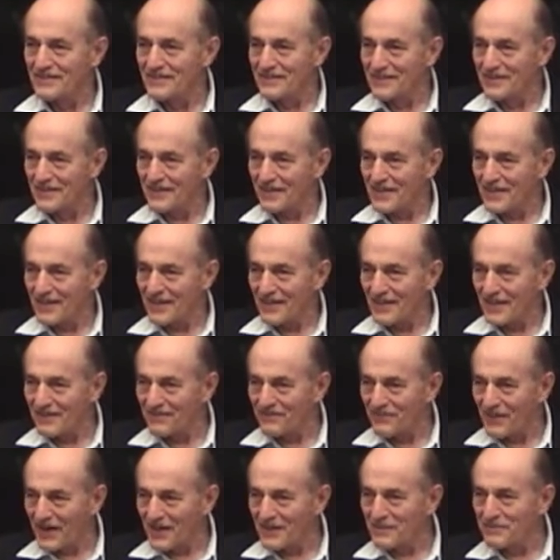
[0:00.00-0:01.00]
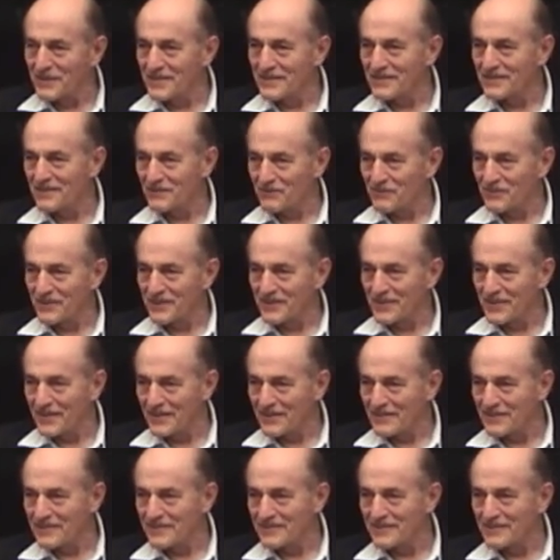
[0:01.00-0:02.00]
the environment that we're
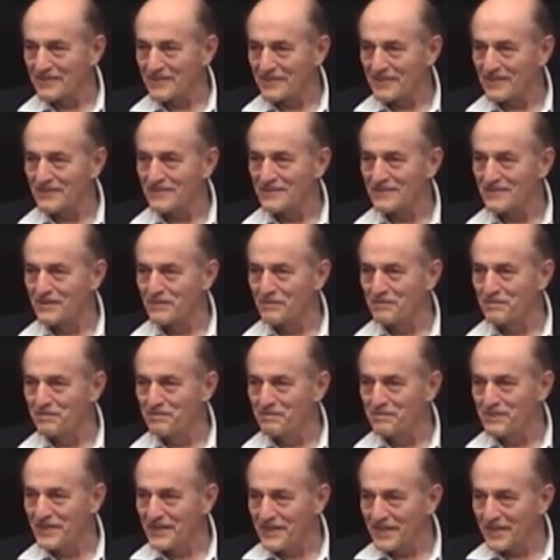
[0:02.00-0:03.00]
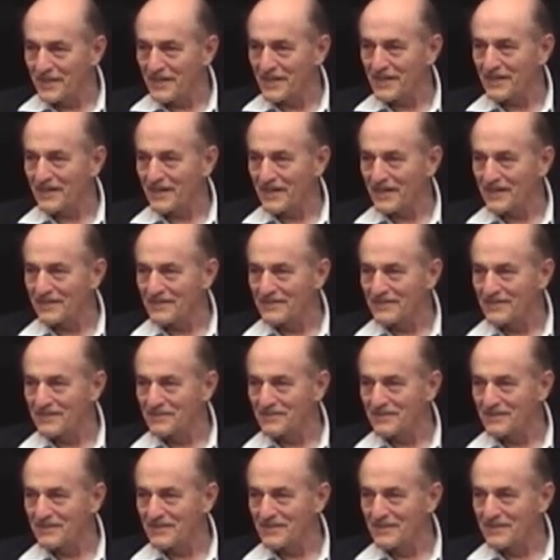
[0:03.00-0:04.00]
in, is to be in it and
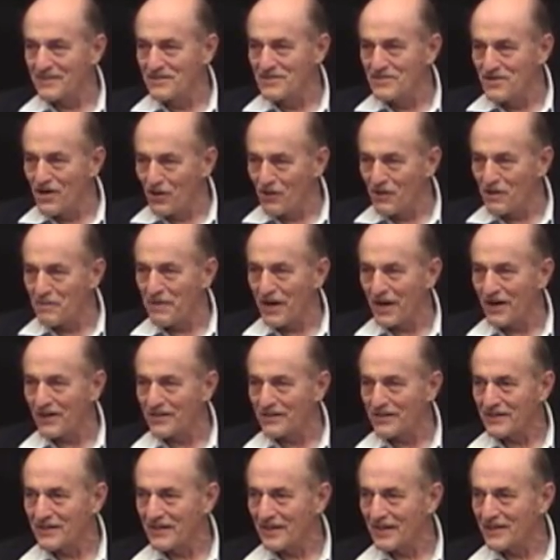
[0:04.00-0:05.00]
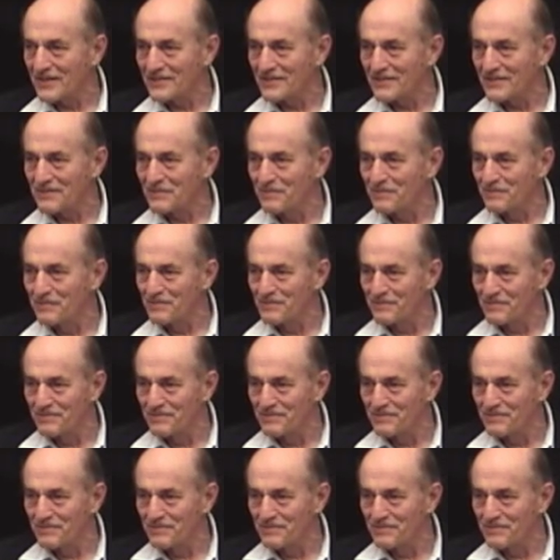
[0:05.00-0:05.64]
to know about it and to